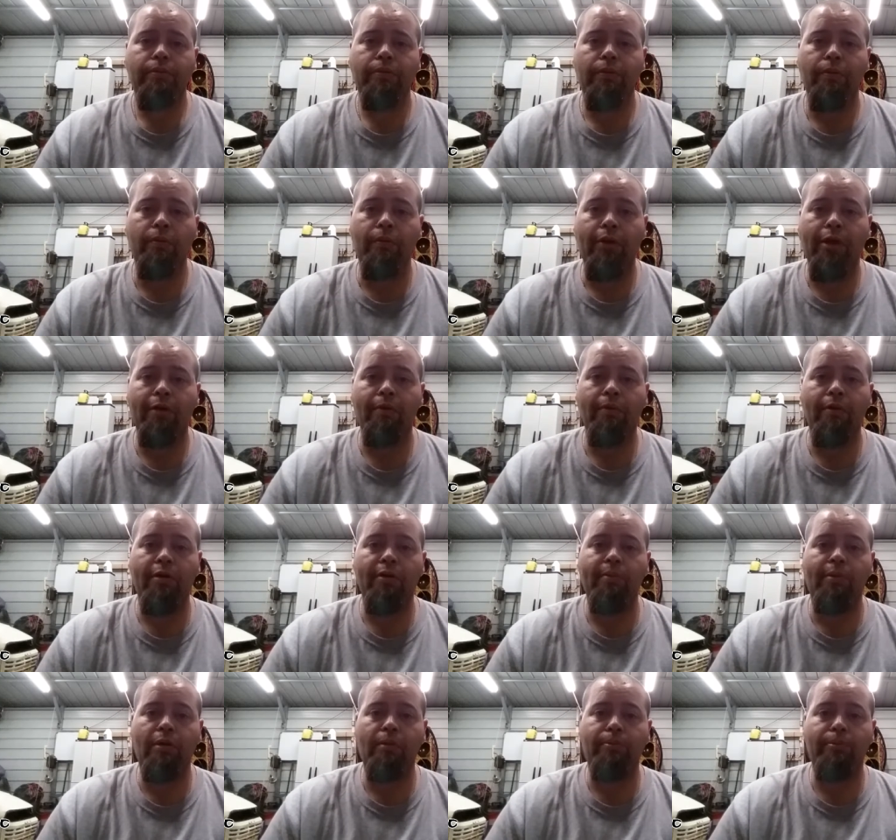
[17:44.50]
we're getting ready
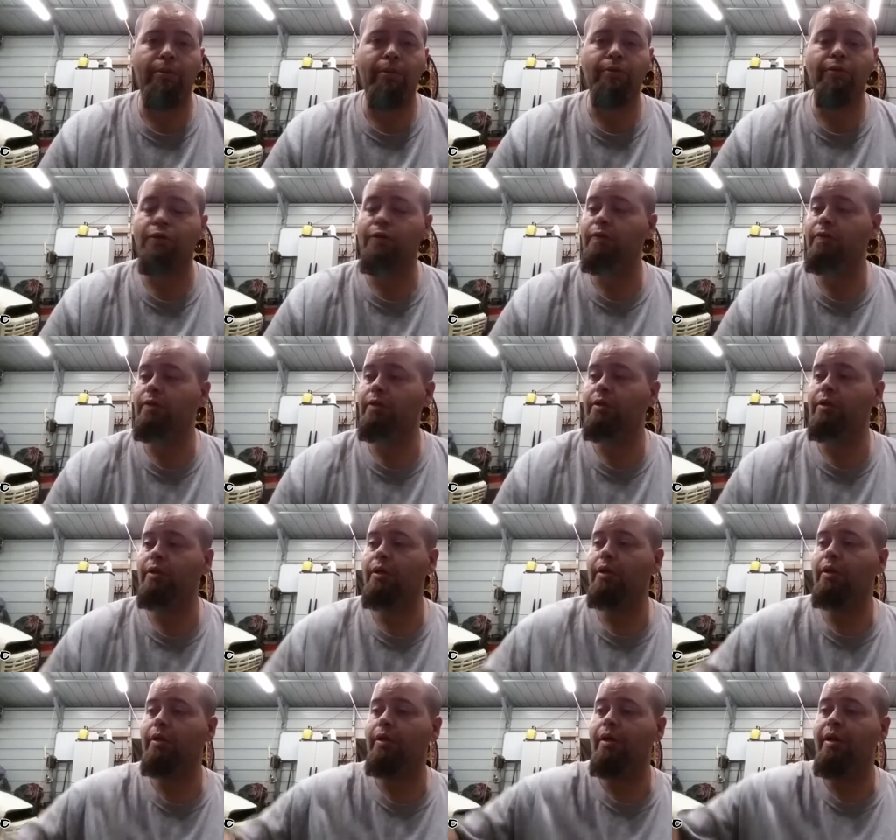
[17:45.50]
to be approaching the
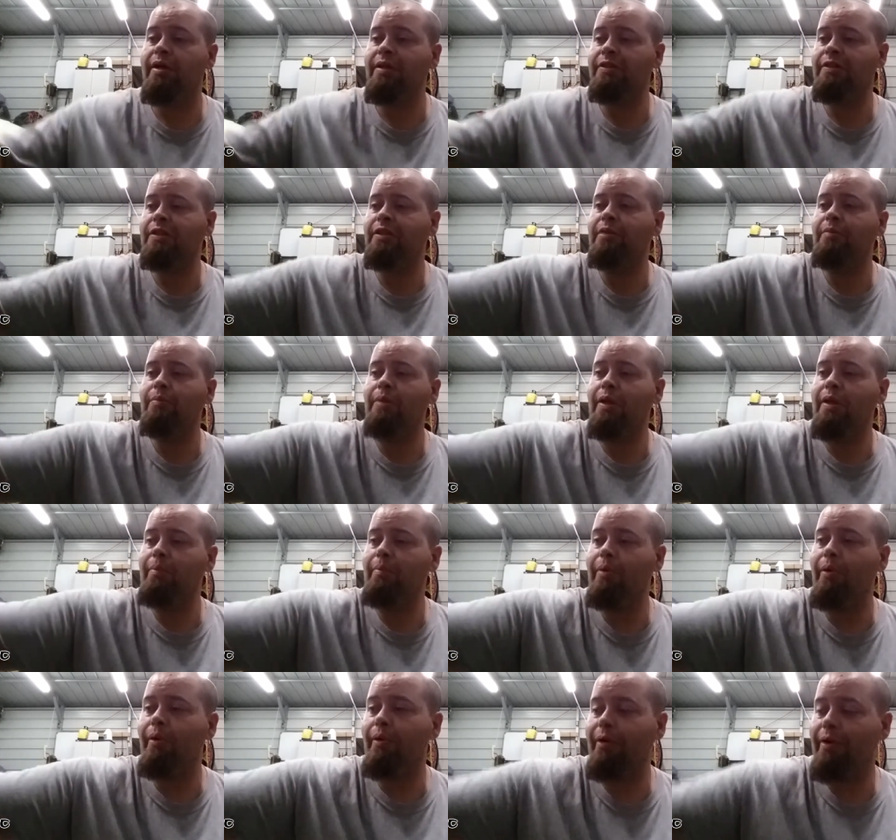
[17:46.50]
uh, 18 minute
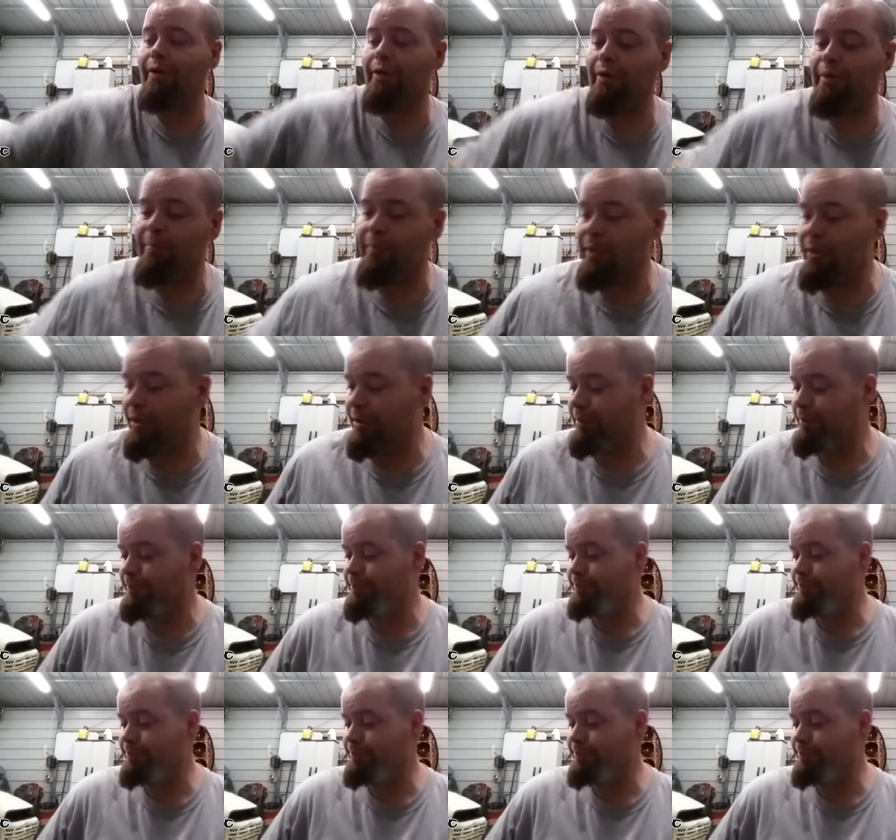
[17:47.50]
mark here in a minute